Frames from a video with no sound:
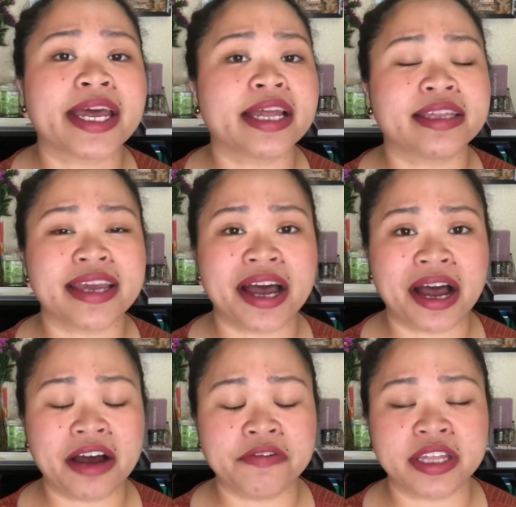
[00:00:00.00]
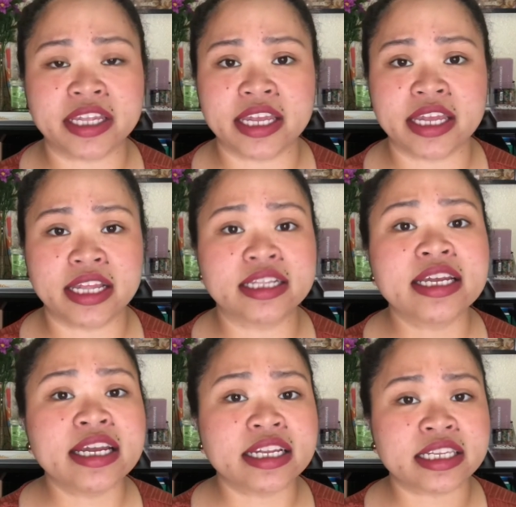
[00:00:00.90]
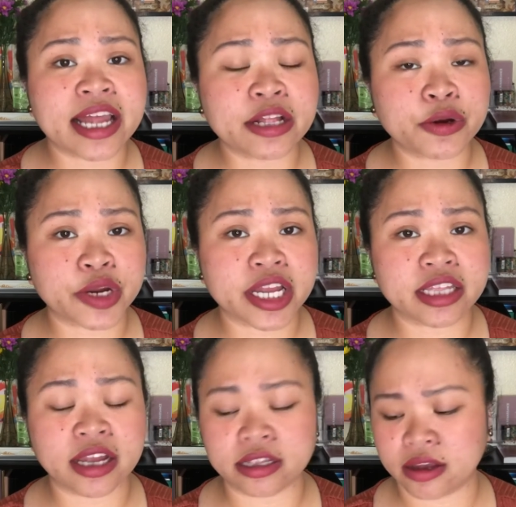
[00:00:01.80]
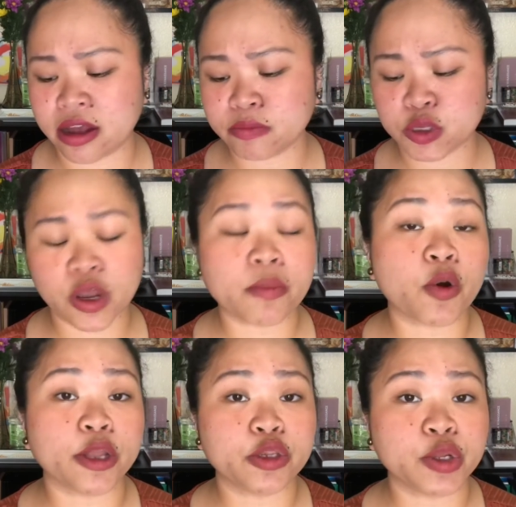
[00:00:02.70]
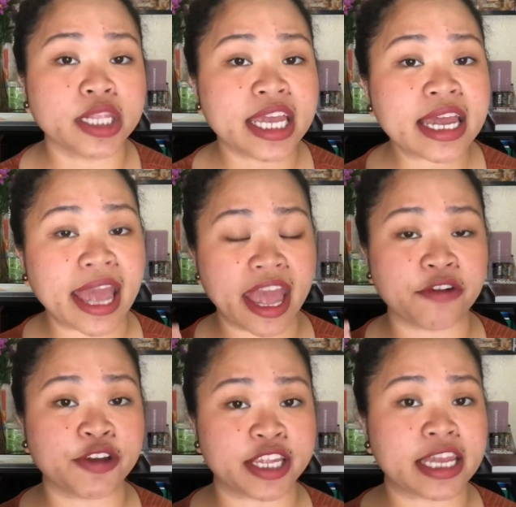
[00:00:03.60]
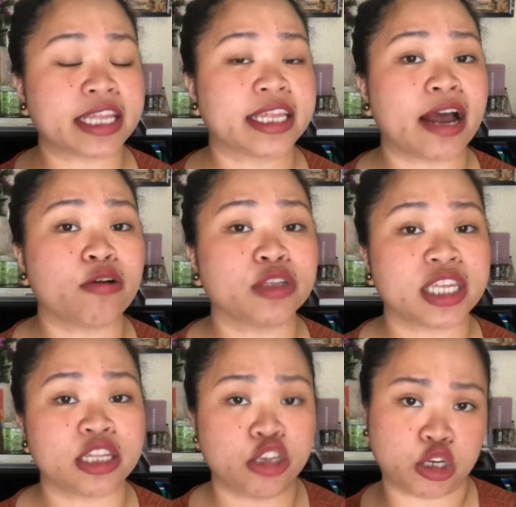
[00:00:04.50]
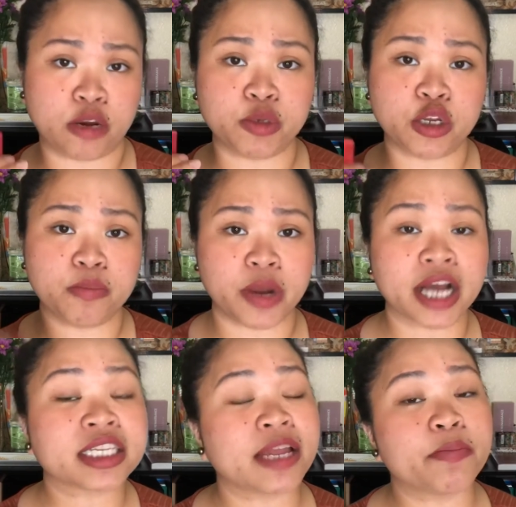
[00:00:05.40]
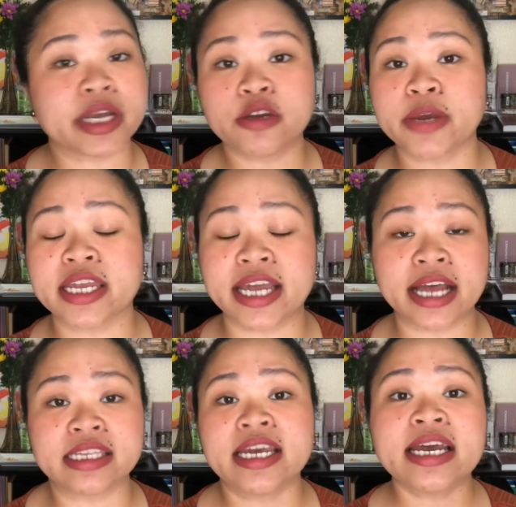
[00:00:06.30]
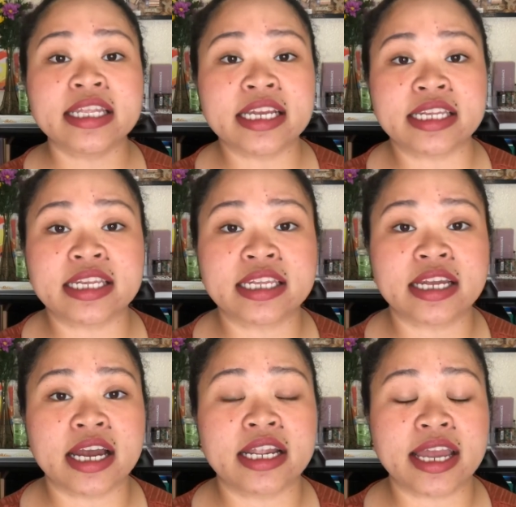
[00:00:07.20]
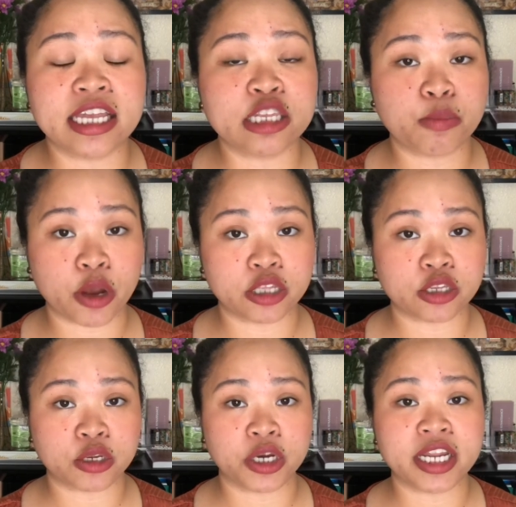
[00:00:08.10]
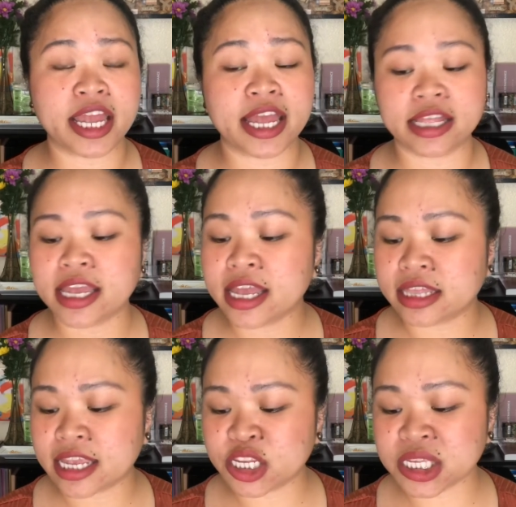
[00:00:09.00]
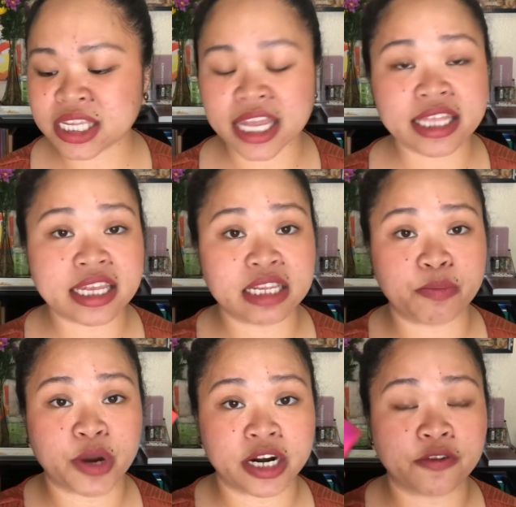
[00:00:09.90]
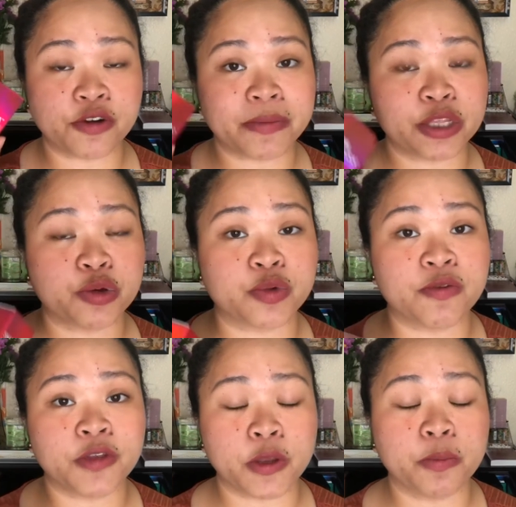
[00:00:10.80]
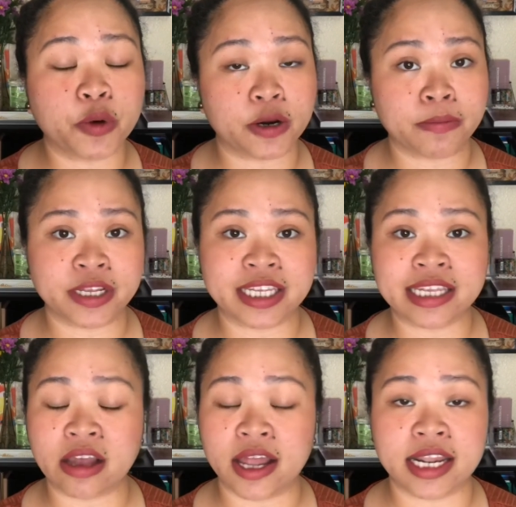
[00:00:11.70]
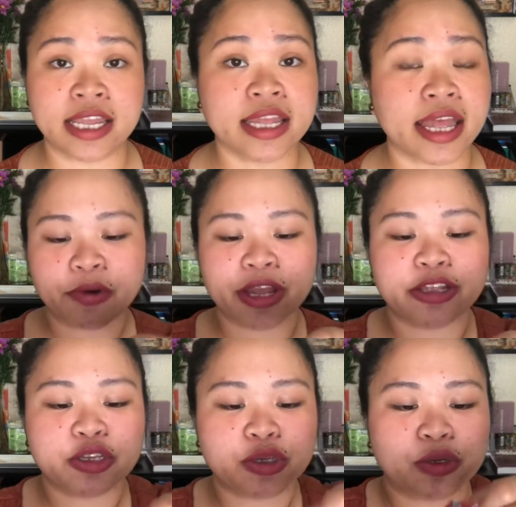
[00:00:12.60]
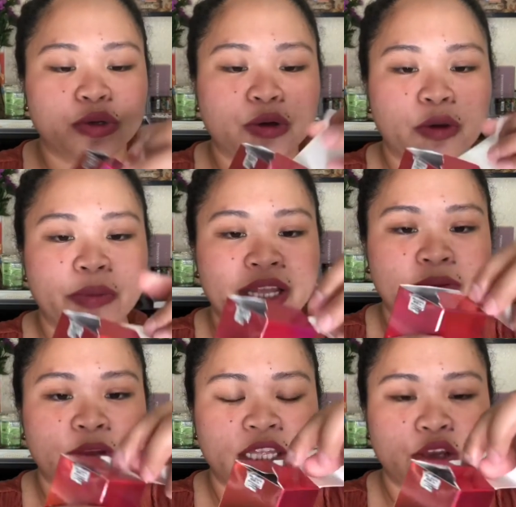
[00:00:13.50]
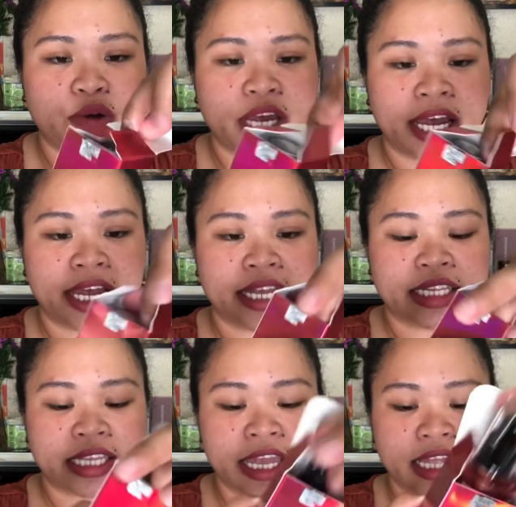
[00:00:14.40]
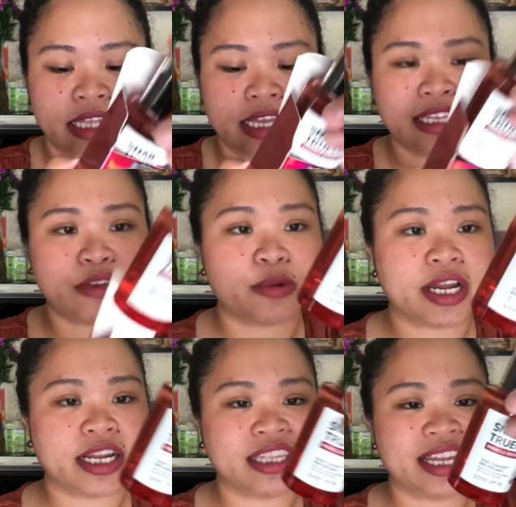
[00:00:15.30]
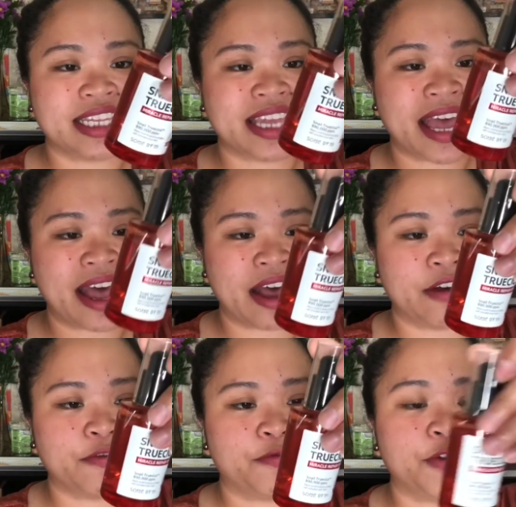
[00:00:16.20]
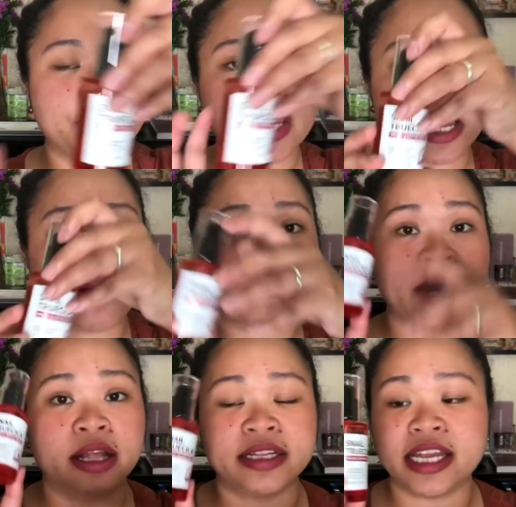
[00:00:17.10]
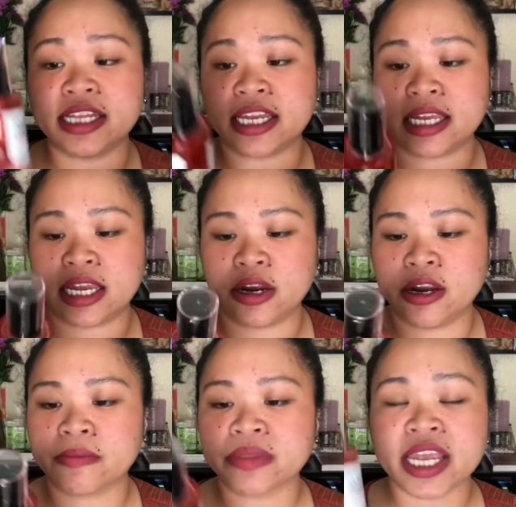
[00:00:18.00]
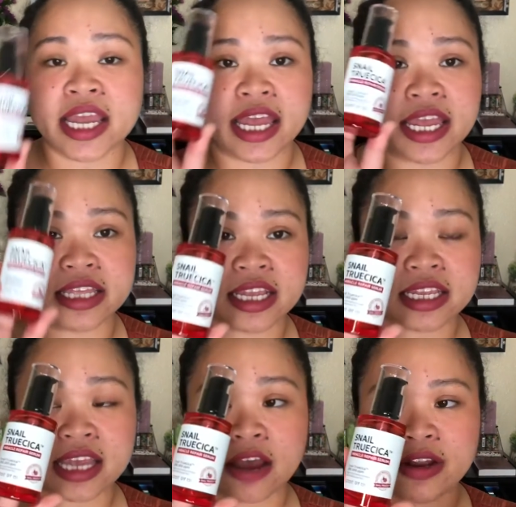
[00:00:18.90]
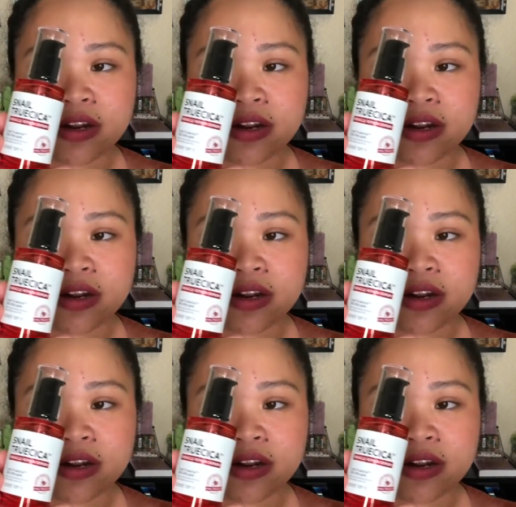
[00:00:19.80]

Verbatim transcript: and they have it in stylekorean.com so i'm going to link everything down the description box and by the way guys this is not a sponsored and they just sent this product for me to review purposes only i'm going to open with you guys and this one it does have 50 ml in here and this is how